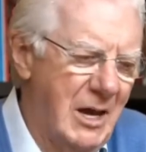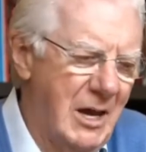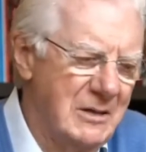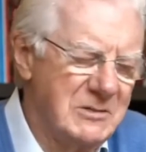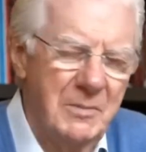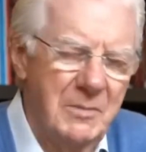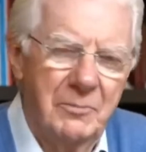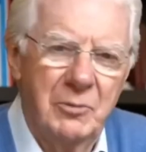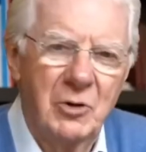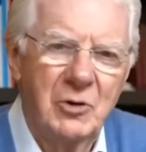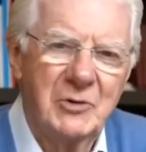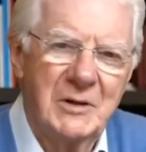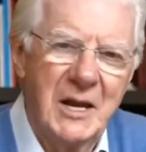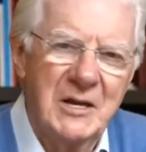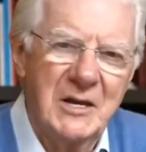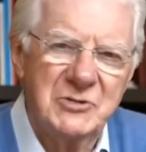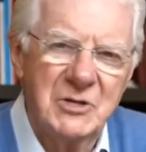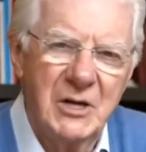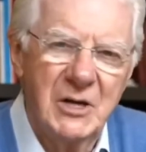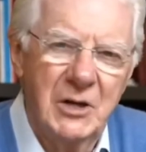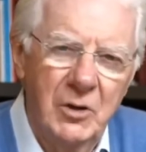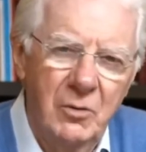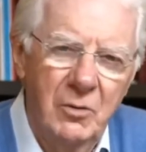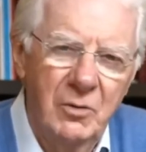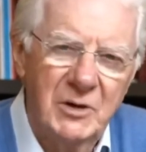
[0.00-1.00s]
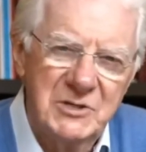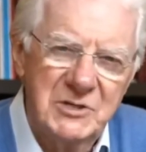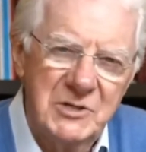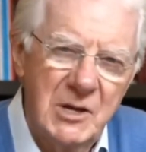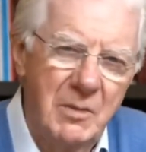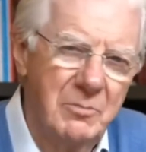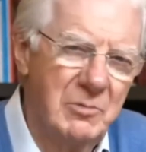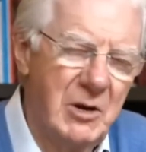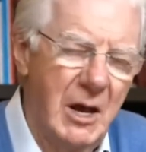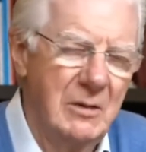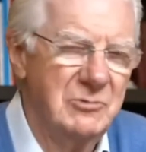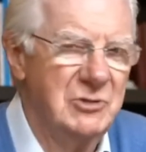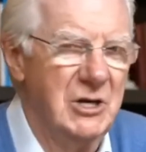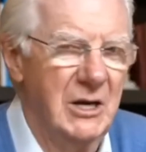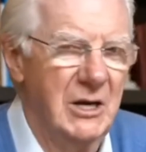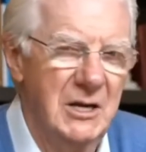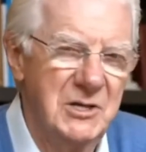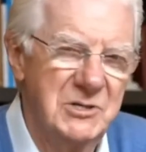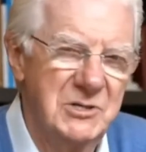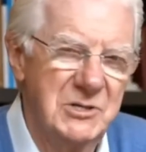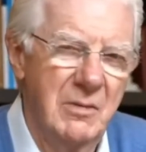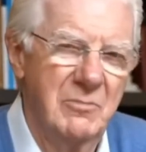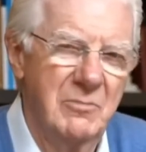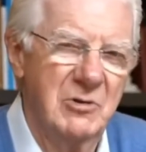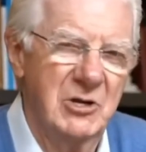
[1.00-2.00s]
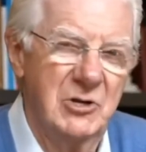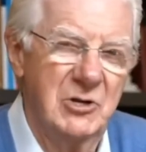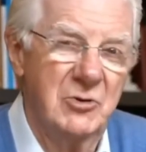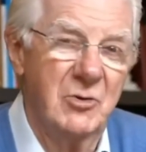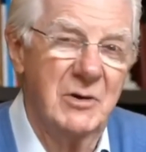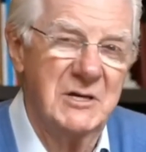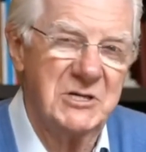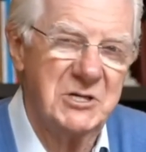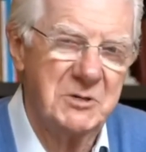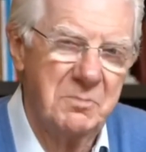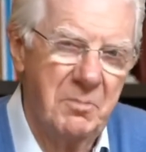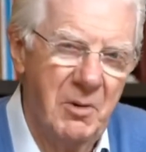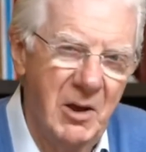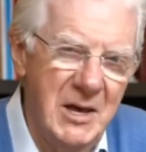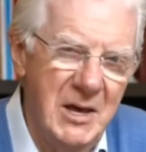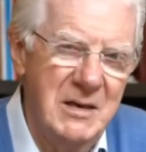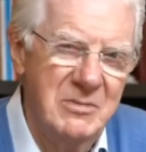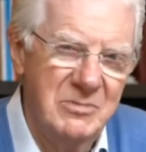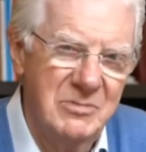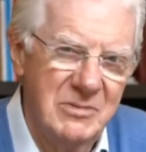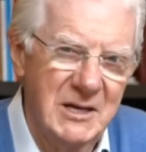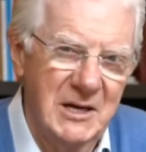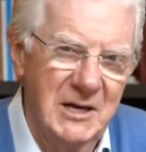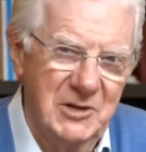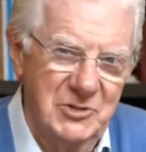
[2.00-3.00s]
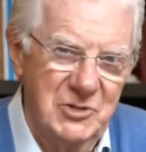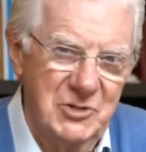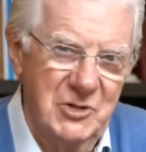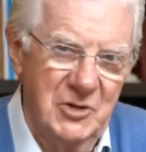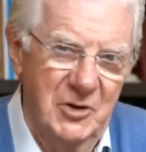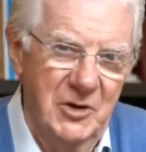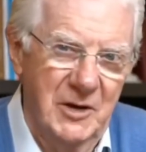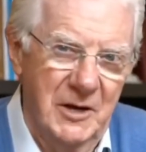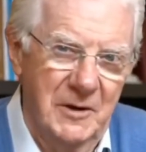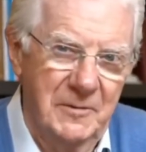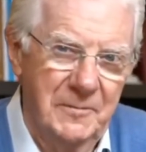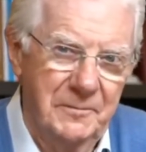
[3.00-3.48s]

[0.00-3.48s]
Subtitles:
the book doesn't do it. Sometimes you need somebody to explain things to you.